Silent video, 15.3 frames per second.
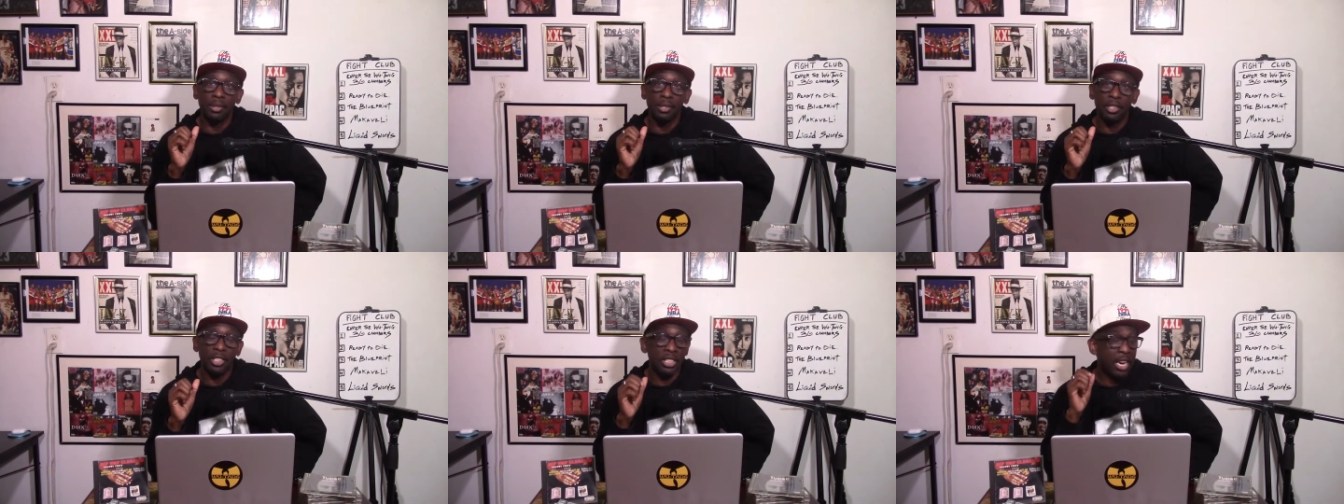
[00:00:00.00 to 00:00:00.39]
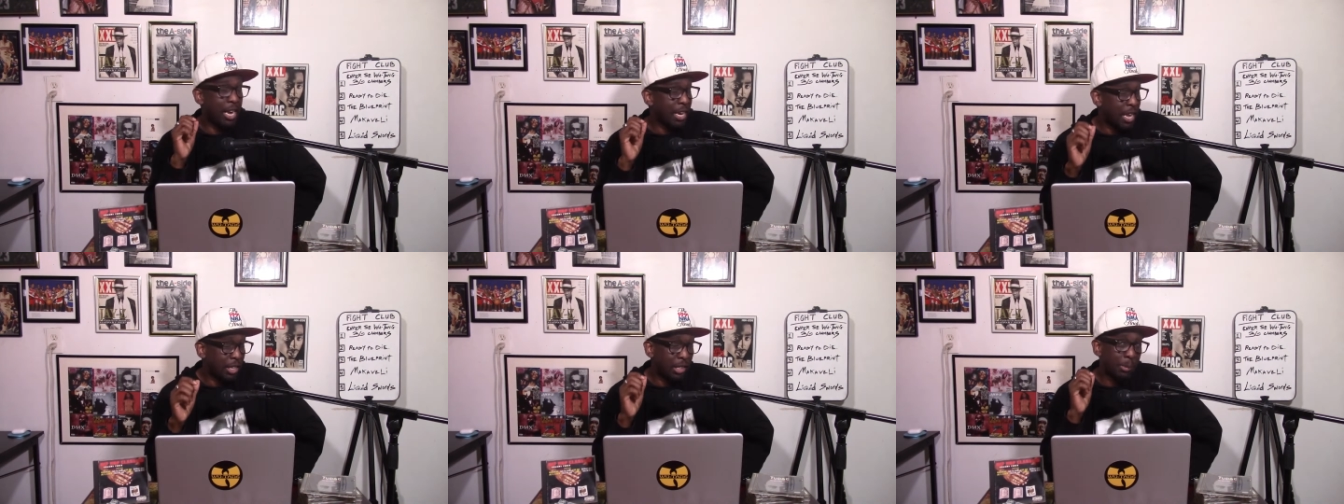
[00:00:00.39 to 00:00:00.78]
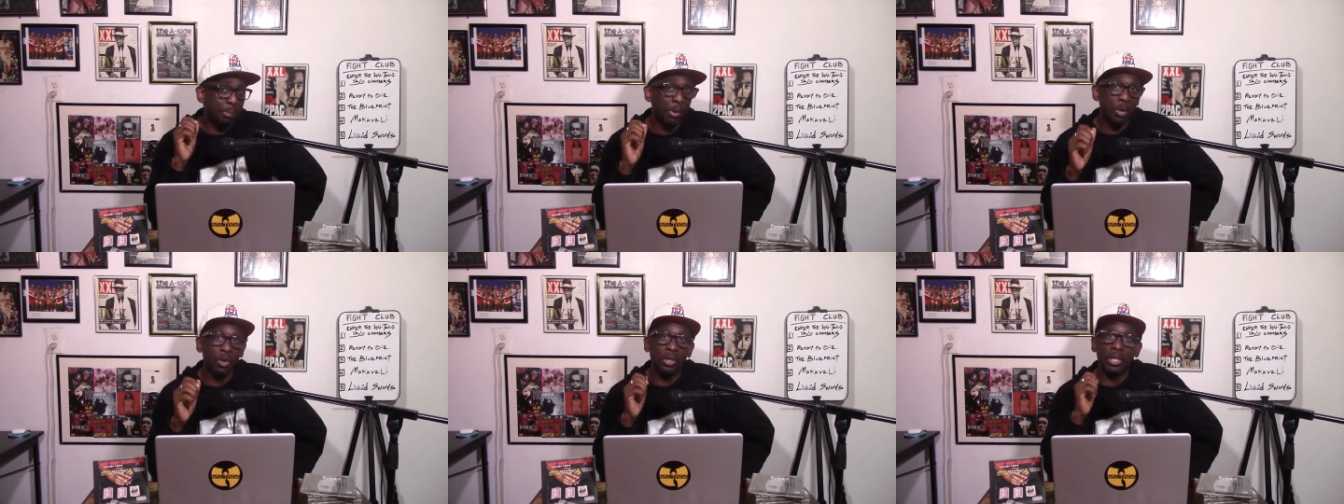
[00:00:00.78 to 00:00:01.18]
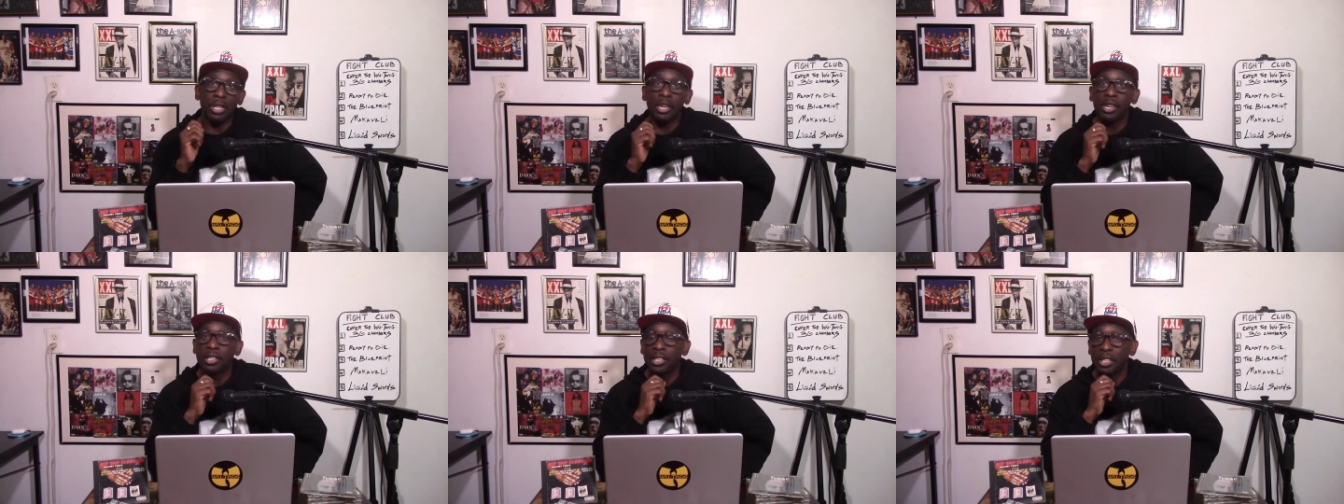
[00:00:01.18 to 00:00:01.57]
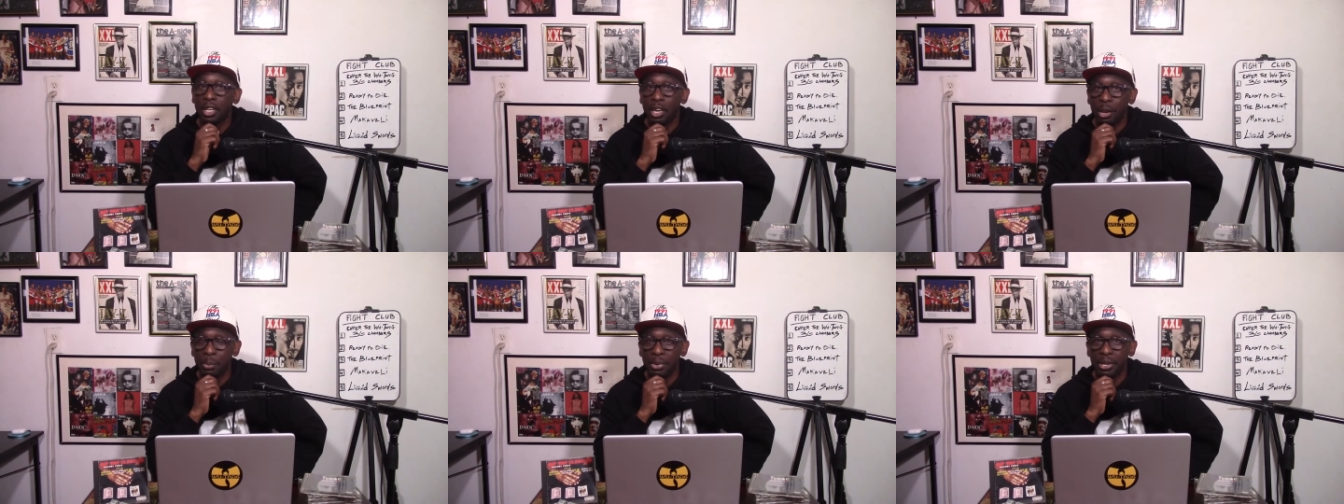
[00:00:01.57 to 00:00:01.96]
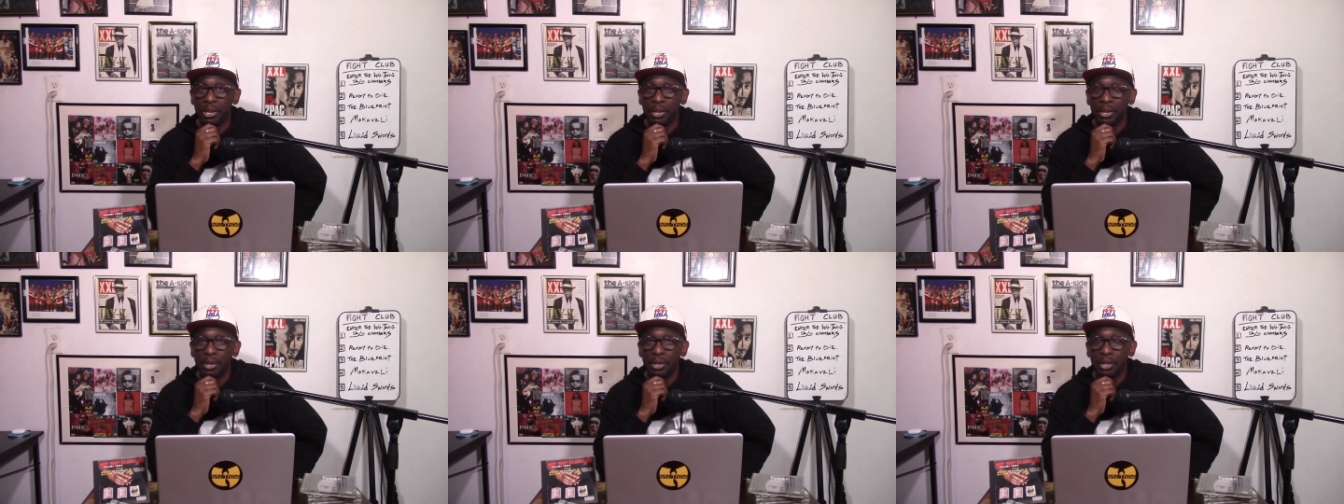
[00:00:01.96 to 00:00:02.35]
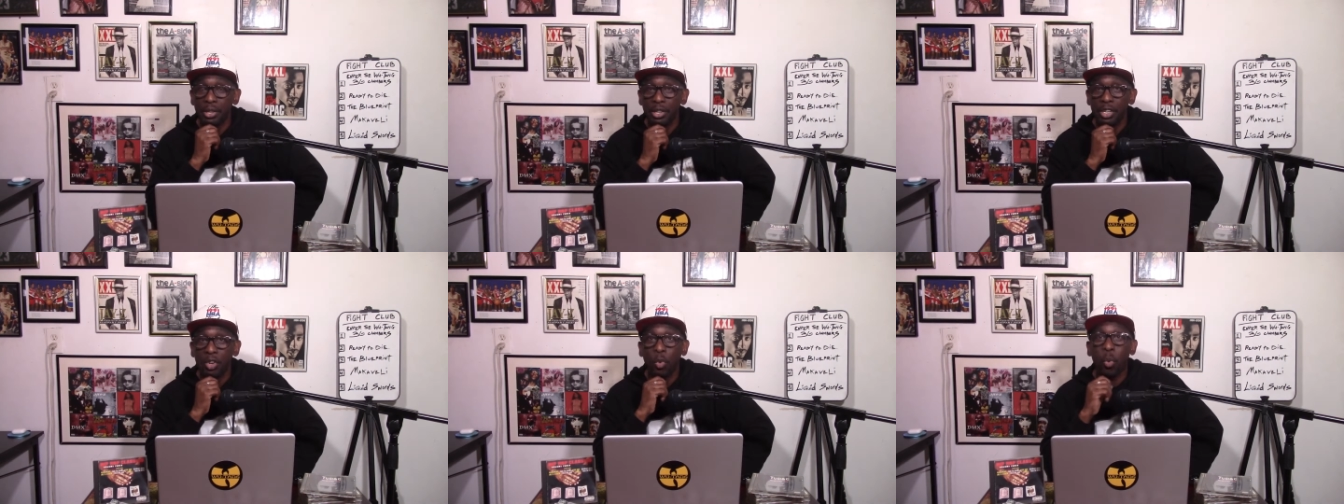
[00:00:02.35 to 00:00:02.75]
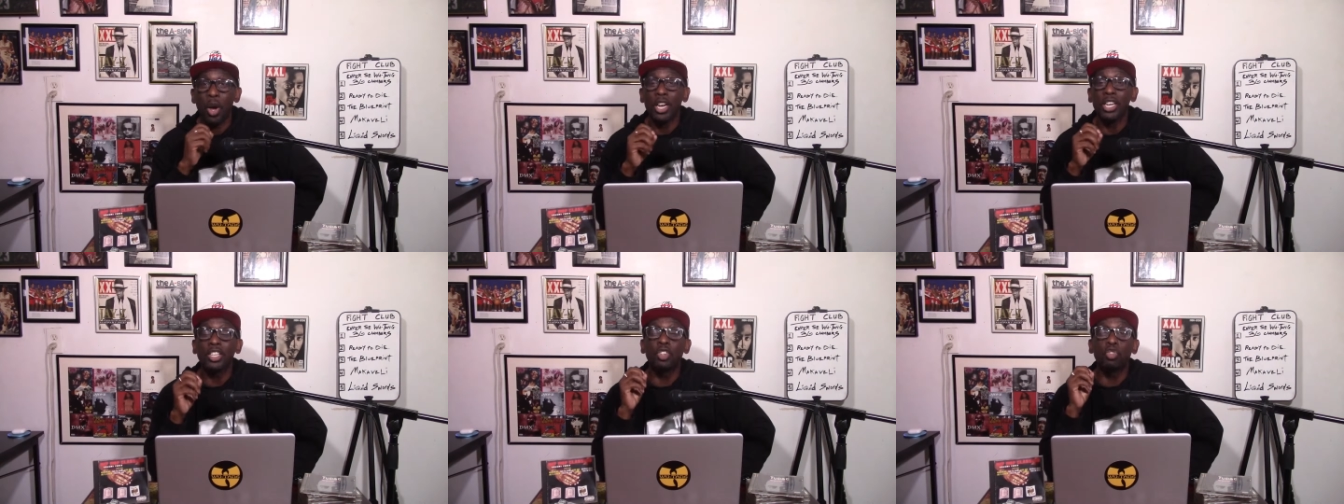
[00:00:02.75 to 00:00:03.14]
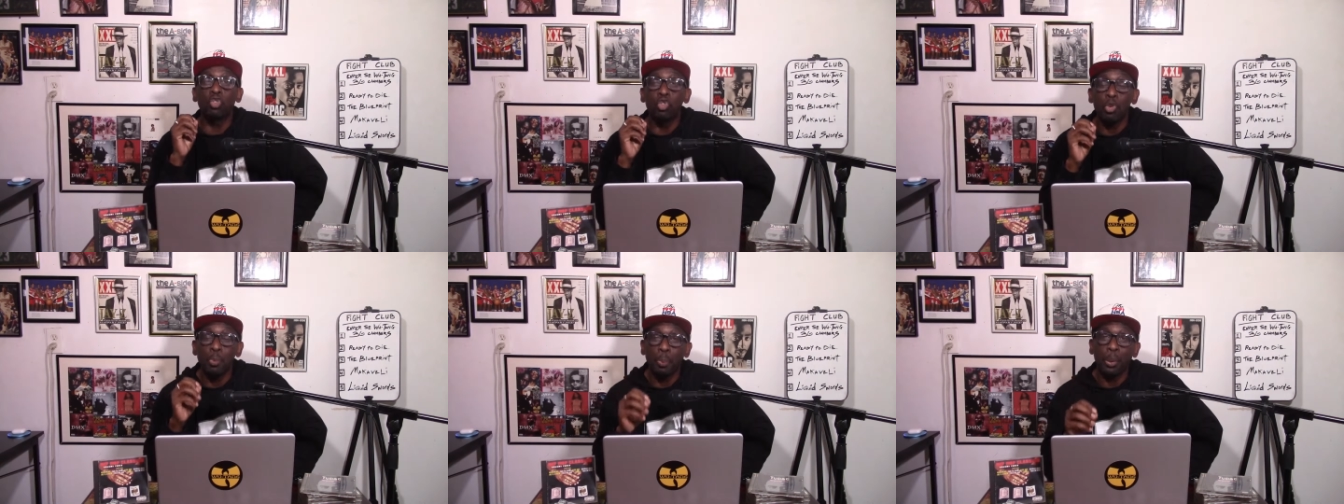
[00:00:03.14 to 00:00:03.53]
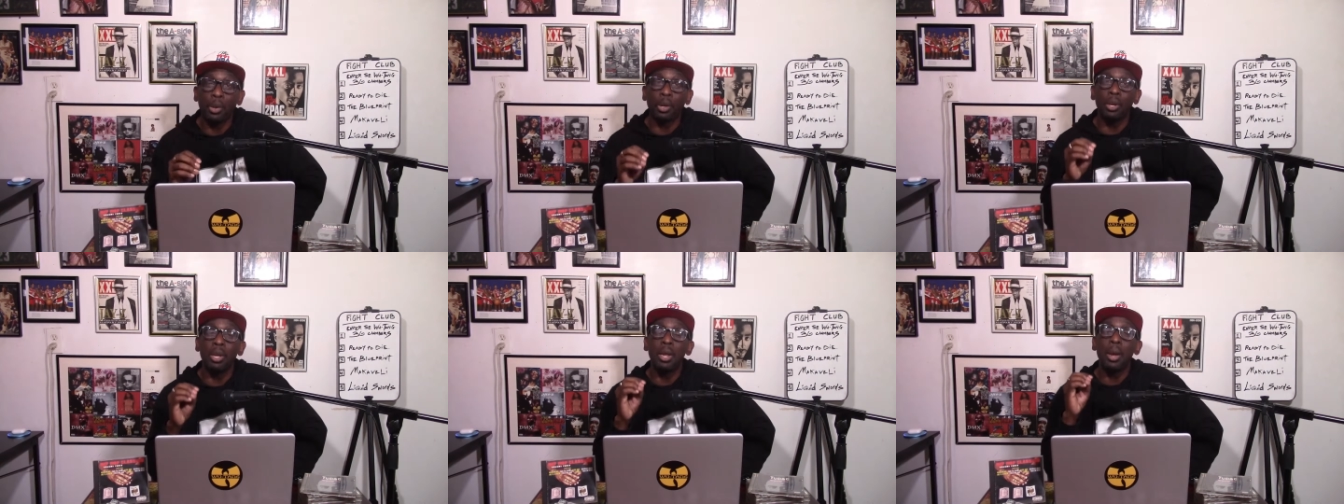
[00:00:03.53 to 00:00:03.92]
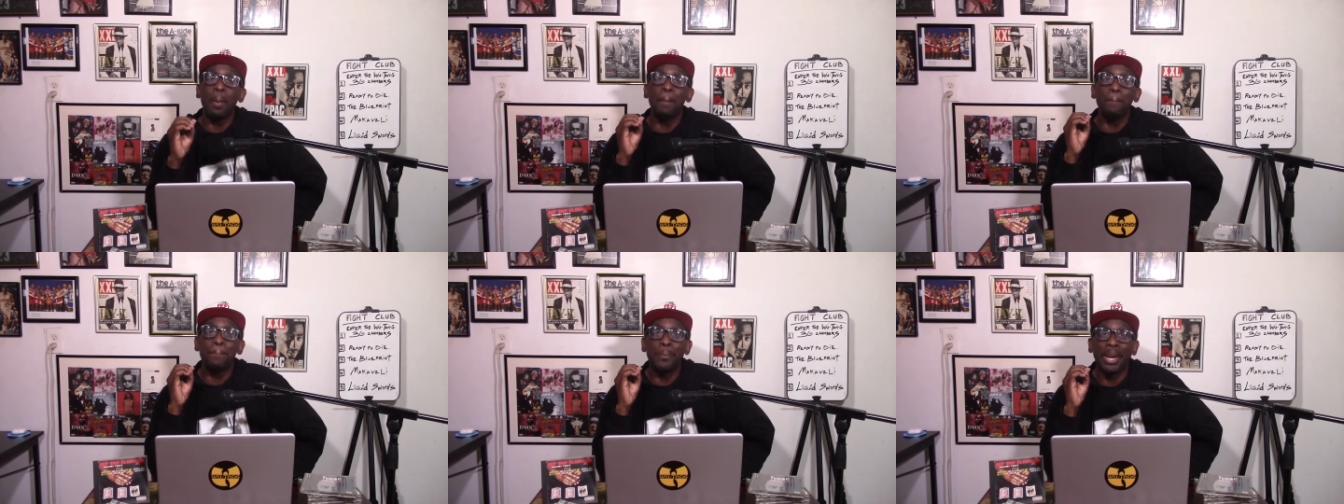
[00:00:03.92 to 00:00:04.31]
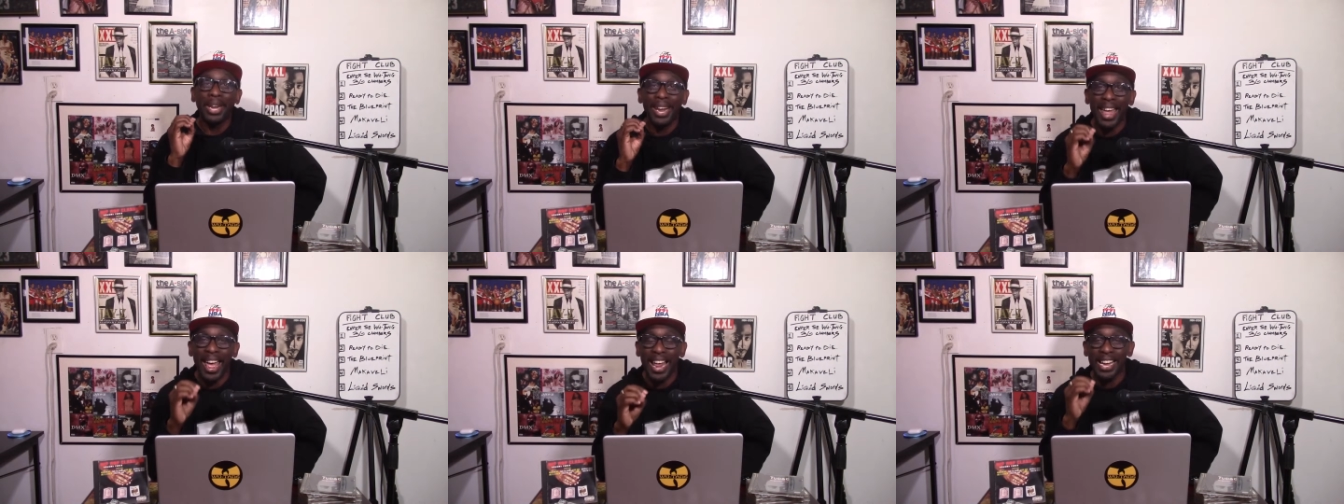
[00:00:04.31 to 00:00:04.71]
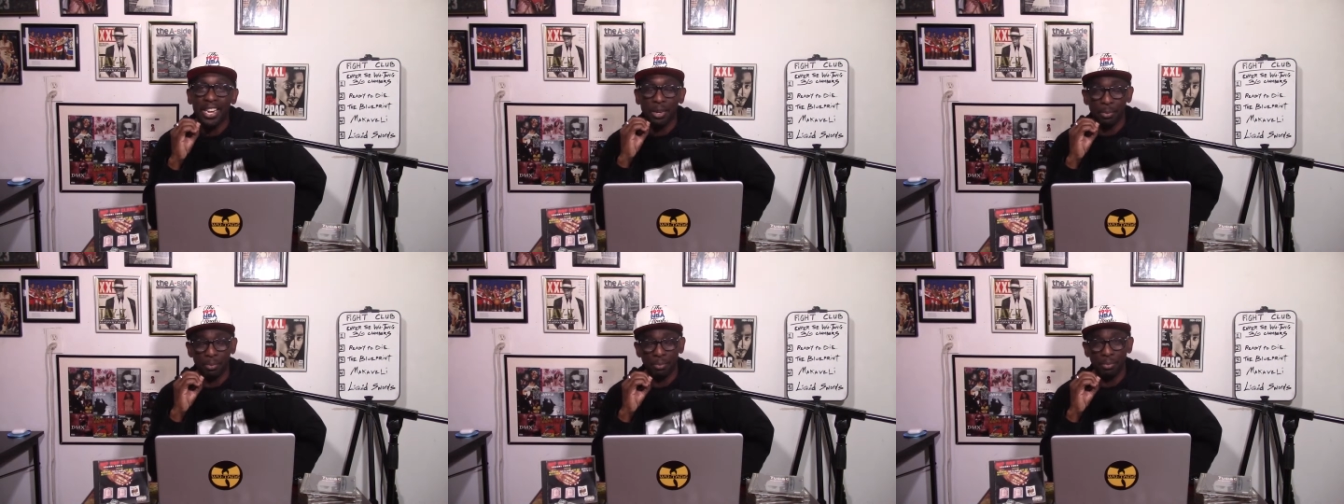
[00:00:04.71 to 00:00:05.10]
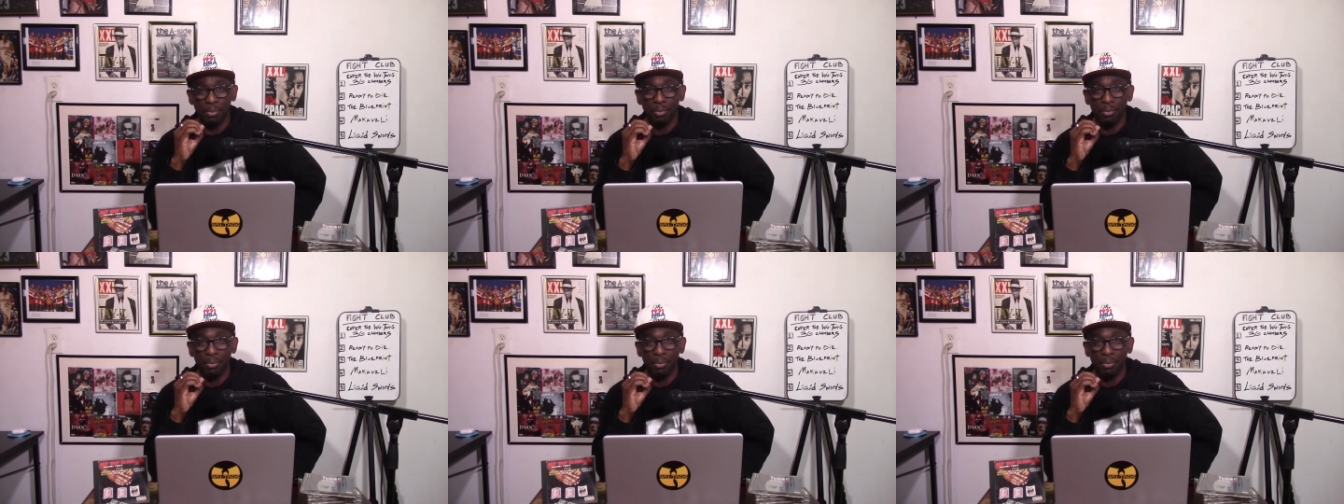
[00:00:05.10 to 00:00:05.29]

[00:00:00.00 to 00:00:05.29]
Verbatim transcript: Shout out to Bone Thugs and Harmony. Quadruple platinum.